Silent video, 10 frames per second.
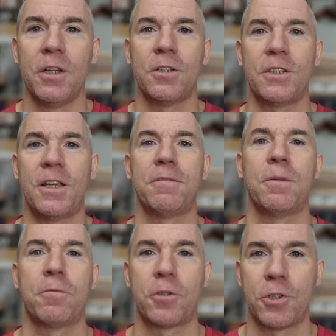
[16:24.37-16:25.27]
just have
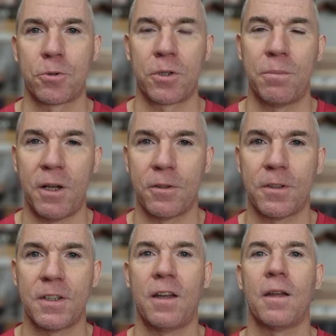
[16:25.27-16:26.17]
them for a short amount
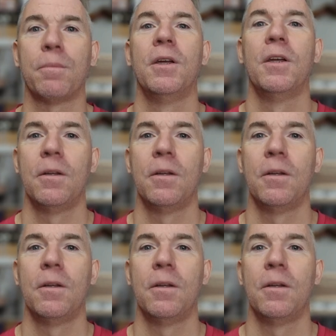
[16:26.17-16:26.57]
of time.